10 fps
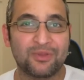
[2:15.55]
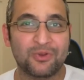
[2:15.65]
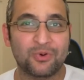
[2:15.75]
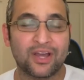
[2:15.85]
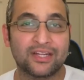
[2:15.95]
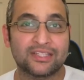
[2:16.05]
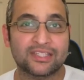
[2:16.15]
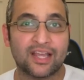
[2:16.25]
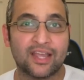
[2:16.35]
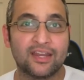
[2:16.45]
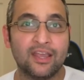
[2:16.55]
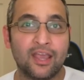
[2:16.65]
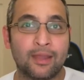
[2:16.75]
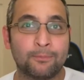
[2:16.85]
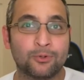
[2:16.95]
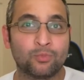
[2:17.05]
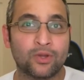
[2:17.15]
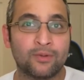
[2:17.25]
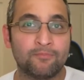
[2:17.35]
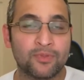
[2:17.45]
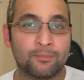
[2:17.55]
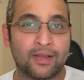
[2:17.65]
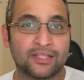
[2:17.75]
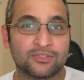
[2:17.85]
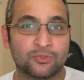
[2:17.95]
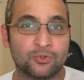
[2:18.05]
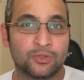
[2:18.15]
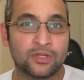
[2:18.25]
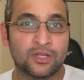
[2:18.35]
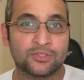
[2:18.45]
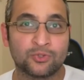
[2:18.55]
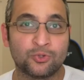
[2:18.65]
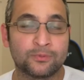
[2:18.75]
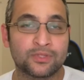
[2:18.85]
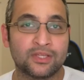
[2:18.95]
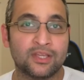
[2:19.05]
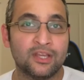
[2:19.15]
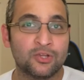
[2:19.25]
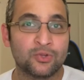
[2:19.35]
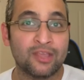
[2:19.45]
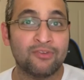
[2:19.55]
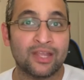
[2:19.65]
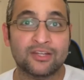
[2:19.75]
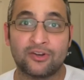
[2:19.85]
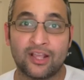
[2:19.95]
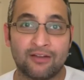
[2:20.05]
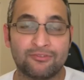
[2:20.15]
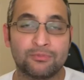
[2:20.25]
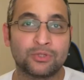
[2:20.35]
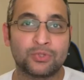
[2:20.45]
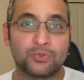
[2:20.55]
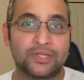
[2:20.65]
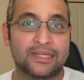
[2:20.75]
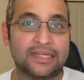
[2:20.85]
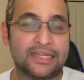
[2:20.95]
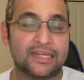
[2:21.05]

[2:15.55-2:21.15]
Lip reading: who cut inside and put one past Skorupski to give Inter a comfortable 2-0 lead.